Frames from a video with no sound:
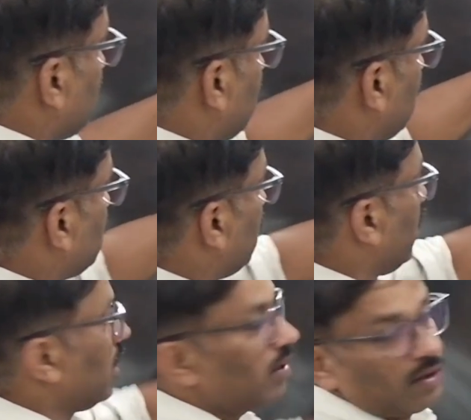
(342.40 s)
these three are
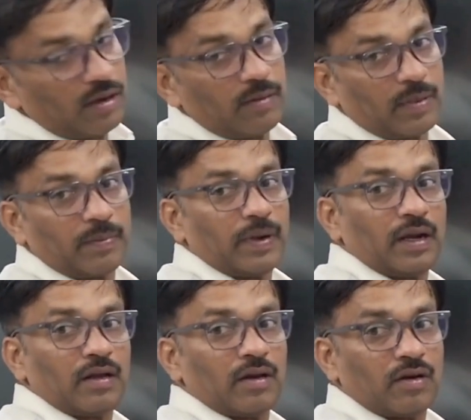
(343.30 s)

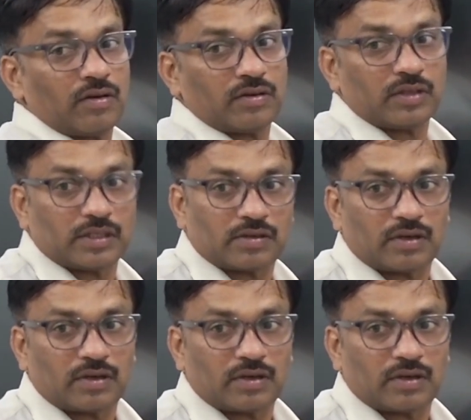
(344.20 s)
perpendicular onto this one.